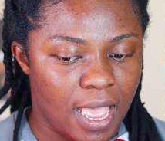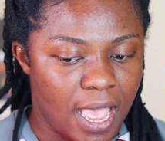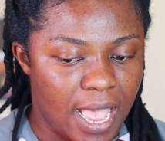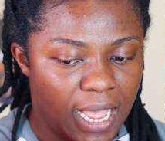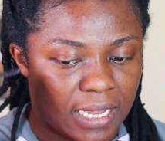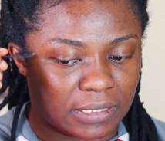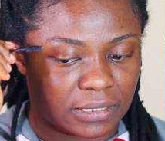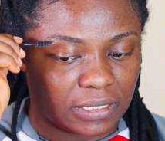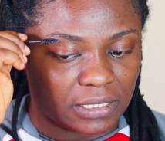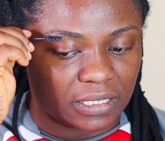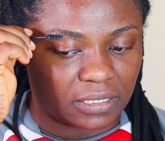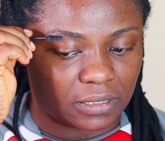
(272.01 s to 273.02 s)
and
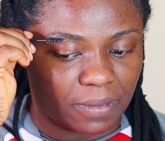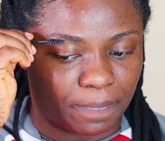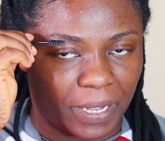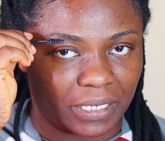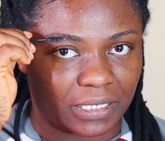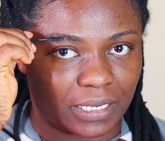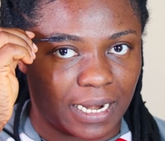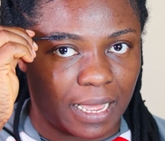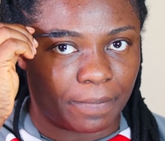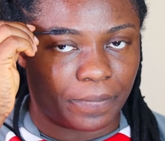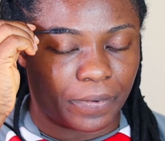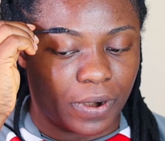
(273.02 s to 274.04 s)
this is the
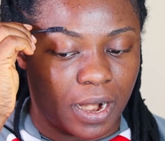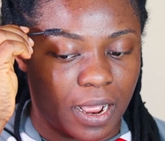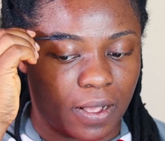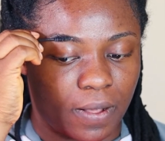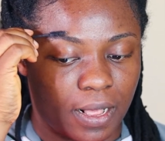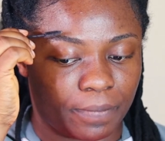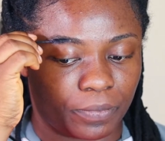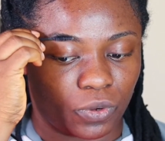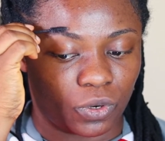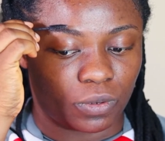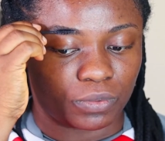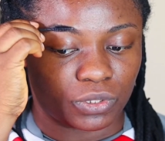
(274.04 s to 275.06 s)
particular brow I'm
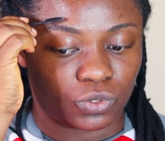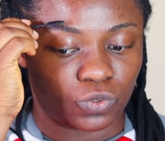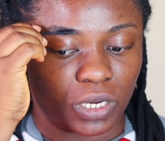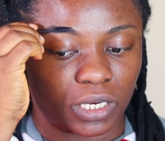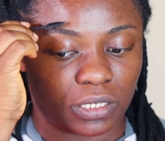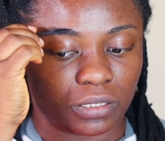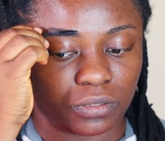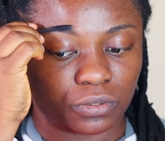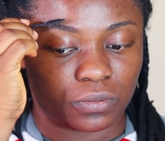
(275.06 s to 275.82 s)
gonna be doing.